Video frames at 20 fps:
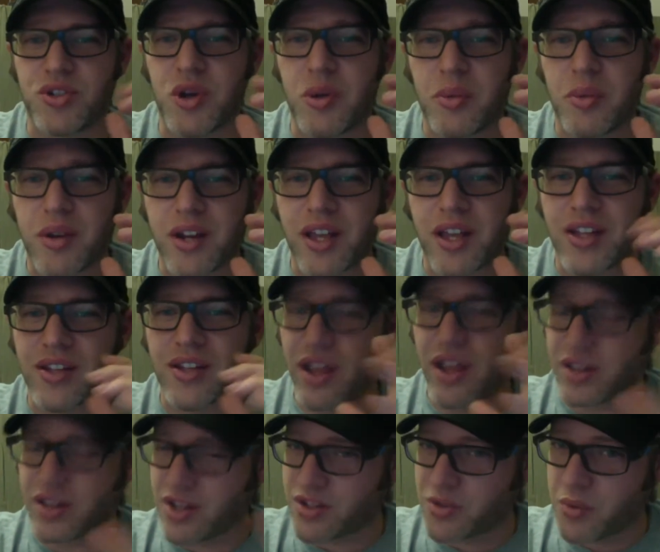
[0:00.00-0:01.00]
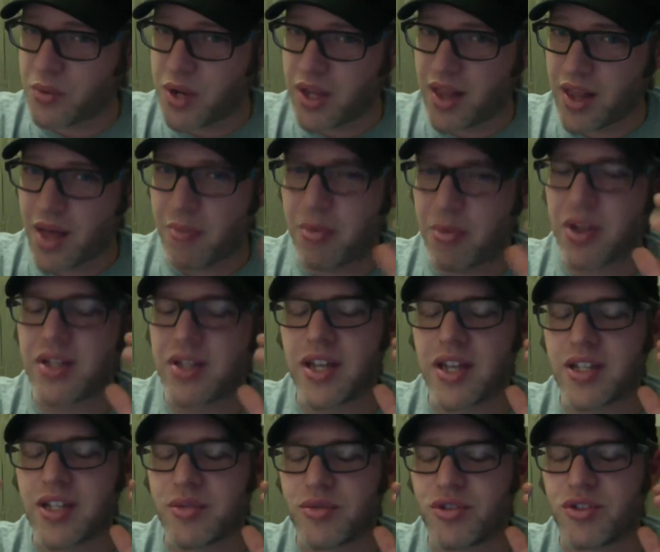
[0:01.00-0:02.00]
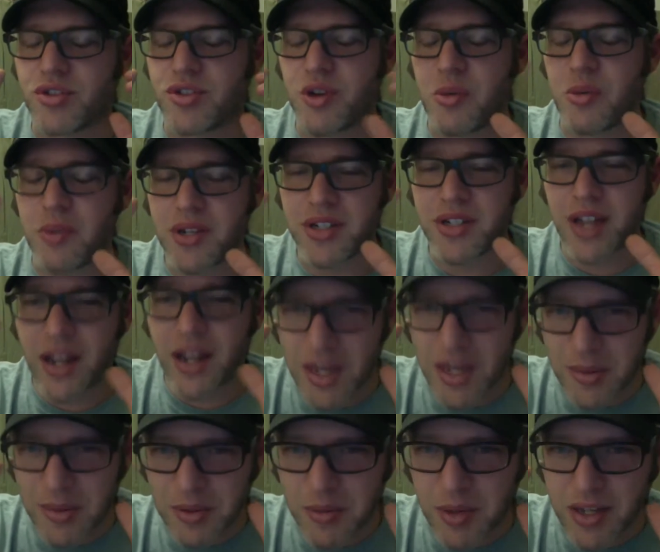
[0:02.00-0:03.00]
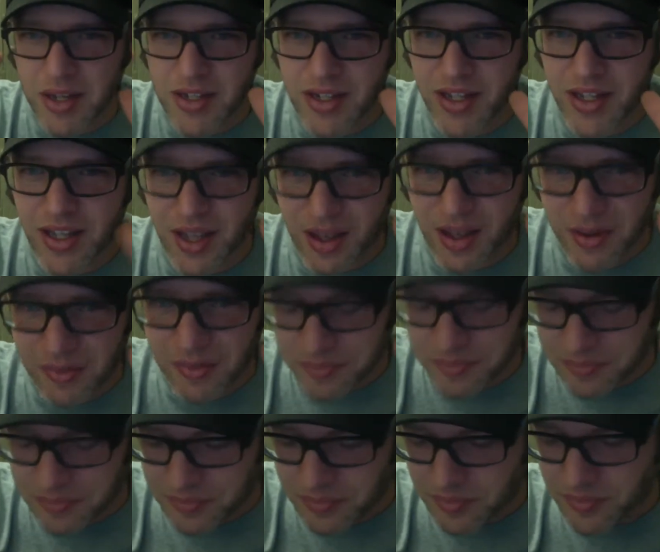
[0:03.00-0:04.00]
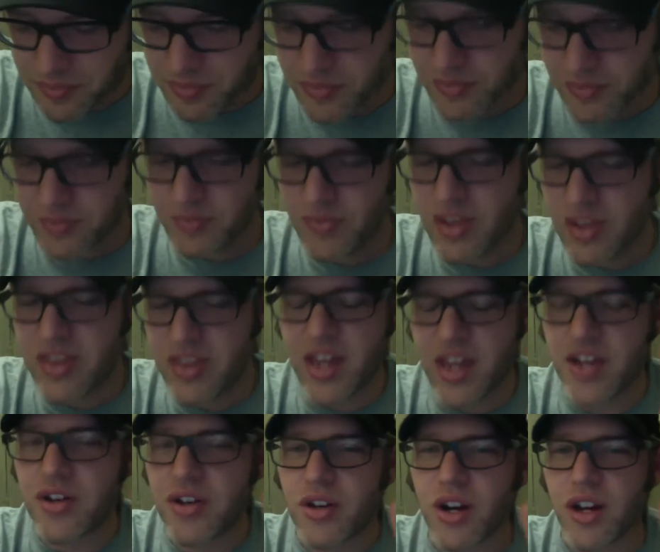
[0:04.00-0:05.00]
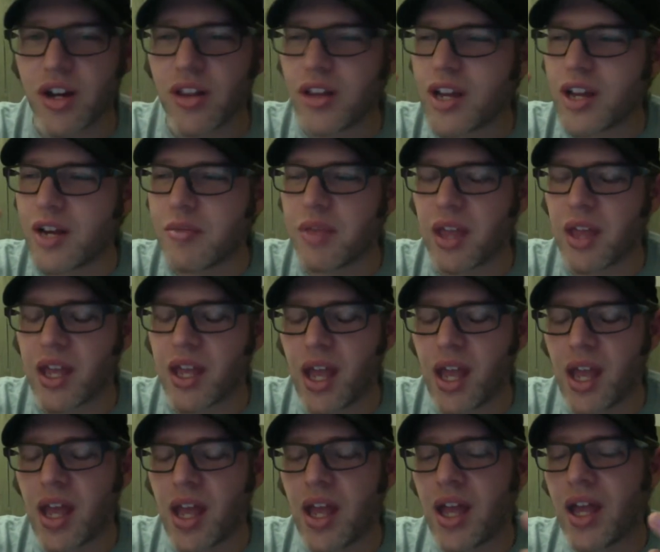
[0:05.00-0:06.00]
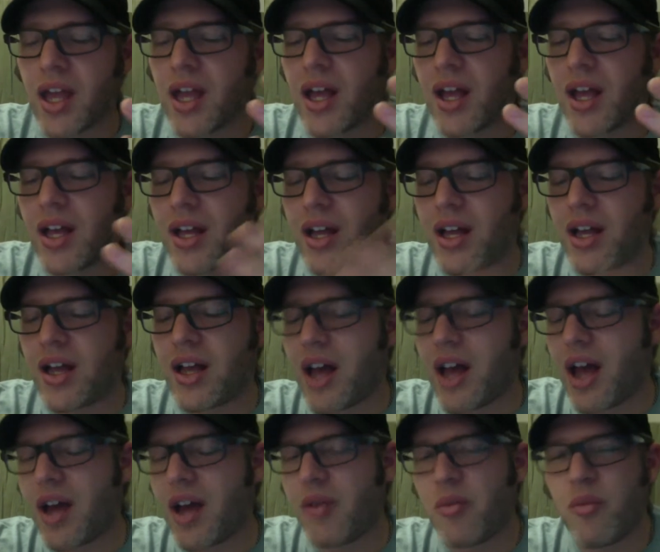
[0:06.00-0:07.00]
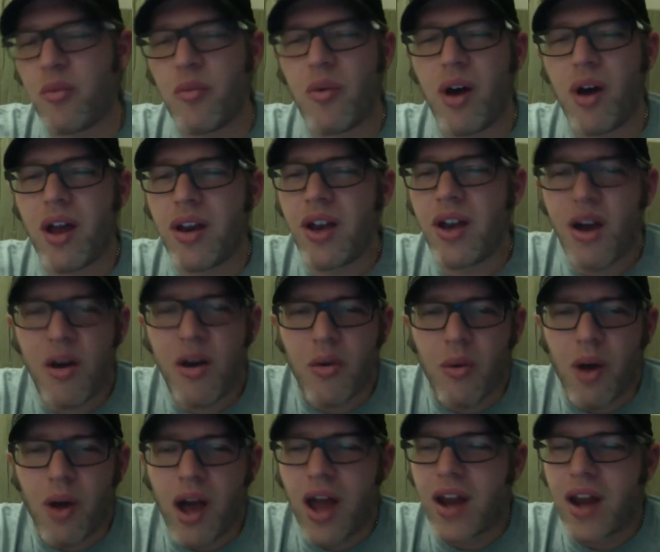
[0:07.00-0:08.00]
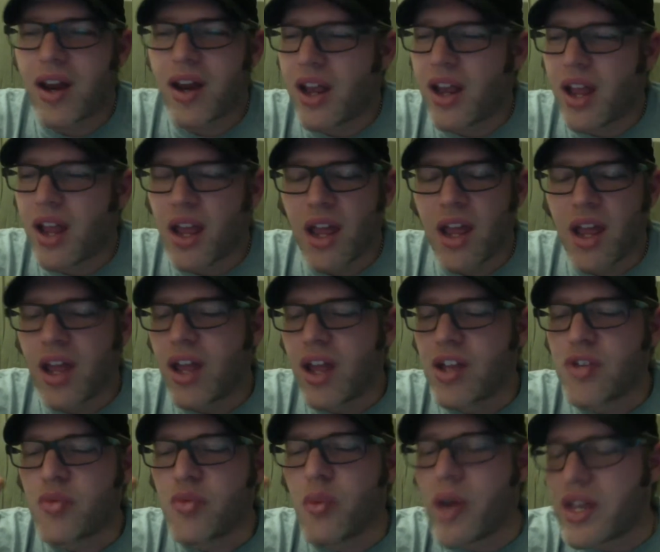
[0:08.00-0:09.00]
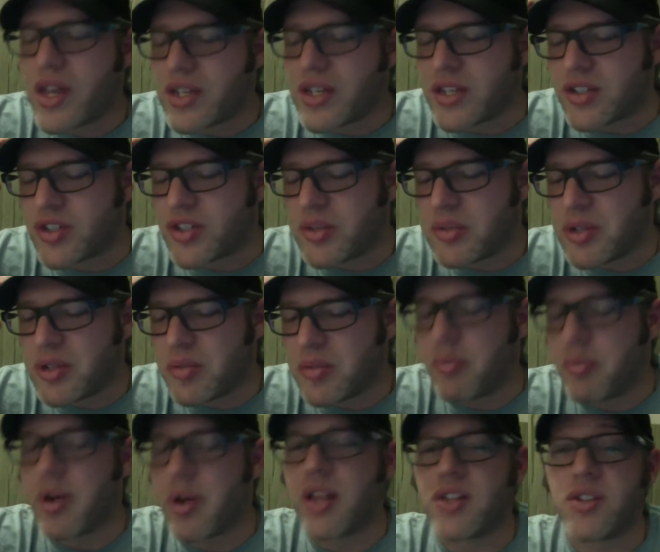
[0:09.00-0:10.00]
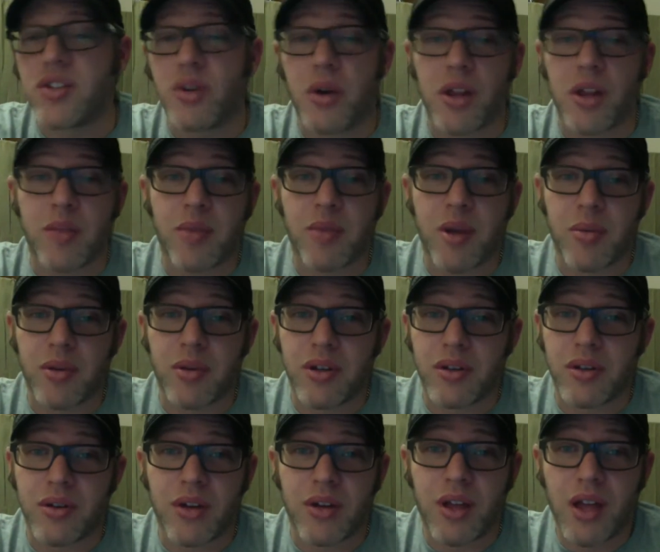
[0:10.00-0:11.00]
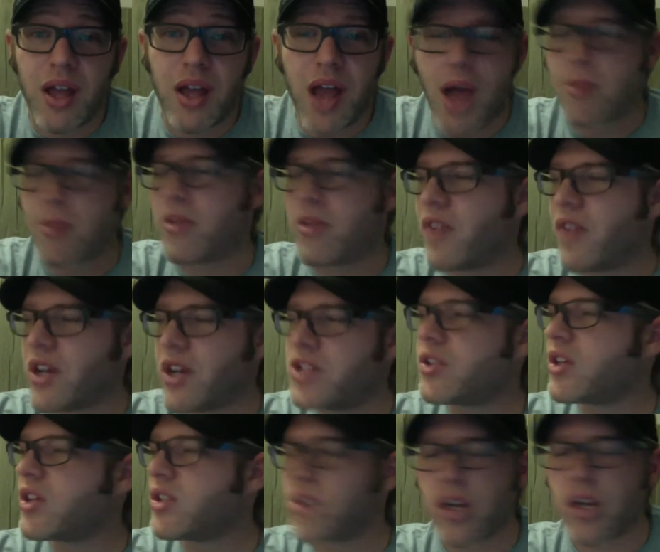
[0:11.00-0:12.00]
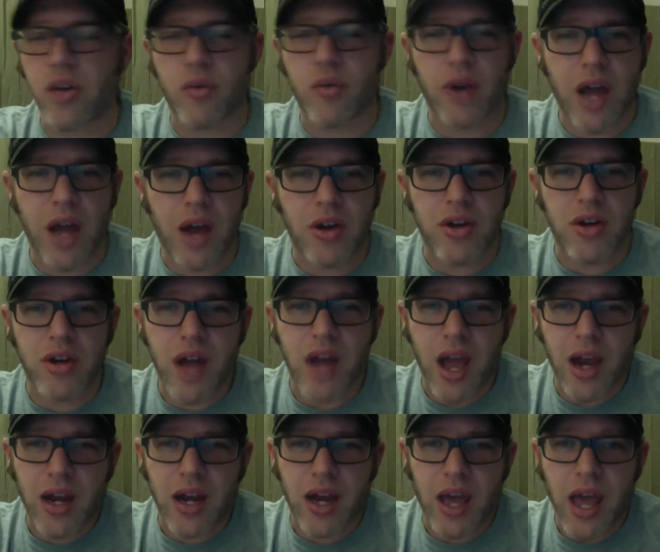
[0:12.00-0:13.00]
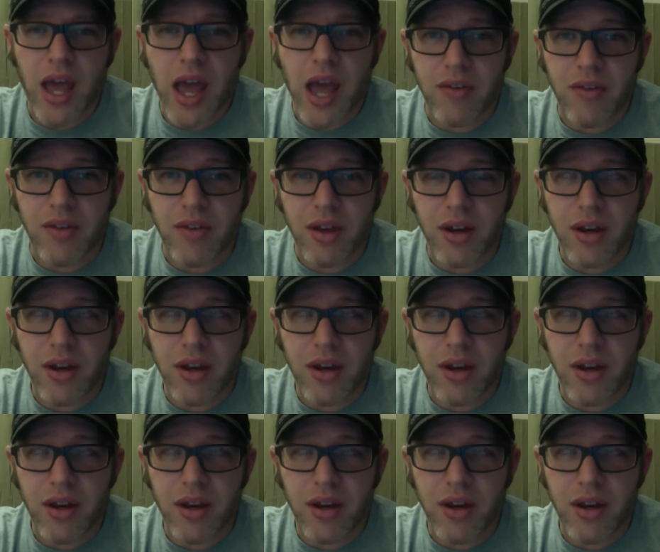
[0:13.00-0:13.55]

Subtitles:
much. It doesn't weigh a lot, but it takes up so much goddamn space in a kit that you're gonna look at it and be like, I don't want. No, it's wasting so much. But it's toilet paper, dude. I mean, eventually it's gonna run out. You're not gonna have it.